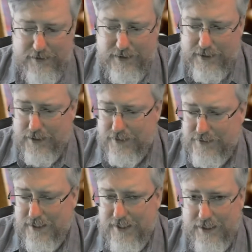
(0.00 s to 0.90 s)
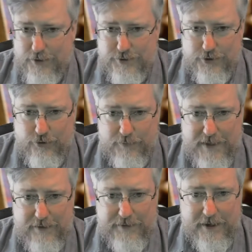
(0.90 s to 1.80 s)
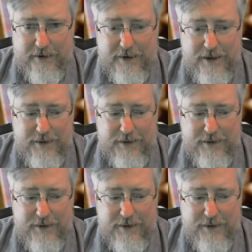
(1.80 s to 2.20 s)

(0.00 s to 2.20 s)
the .NET user group down there.